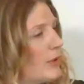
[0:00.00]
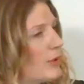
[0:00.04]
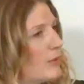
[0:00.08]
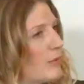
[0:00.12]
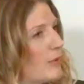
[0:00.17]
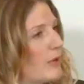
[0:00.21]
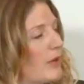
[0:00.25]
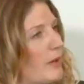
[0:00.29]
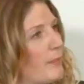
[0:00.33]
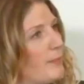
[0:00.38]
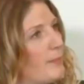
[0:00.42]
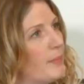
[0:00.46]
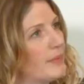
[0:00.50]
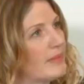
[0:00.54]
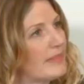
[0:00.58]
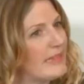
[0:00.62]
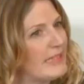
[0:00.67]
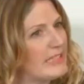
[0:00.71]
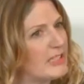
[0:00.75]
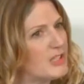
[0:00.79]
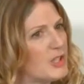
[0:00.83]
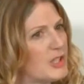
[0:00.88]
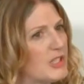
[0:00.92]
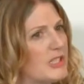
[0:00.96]
we're, we're,
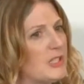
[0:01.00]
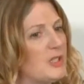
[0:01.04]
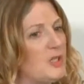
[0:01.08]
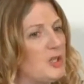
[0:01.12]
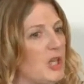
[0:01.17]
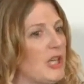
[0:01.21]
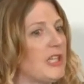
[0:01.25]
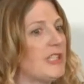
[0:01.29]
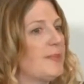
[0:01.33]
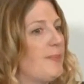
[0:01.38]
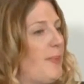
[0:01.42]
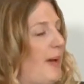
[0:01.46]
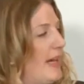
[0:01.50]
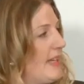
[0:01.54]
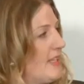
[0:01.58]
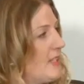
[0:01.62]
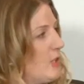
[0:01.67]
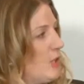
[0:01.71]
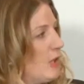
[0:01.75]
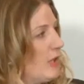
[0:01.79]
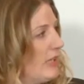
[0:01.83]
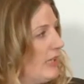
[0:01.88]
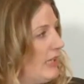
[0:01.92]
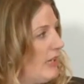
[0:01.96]
just just
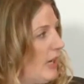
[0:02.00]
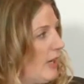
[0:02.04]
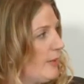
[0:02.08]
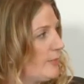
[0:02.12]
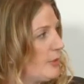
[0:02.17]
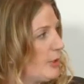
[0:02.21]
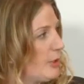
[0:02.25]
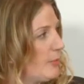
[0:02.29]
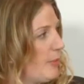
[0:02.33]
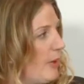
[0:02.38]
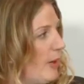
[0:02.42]
past early doctor.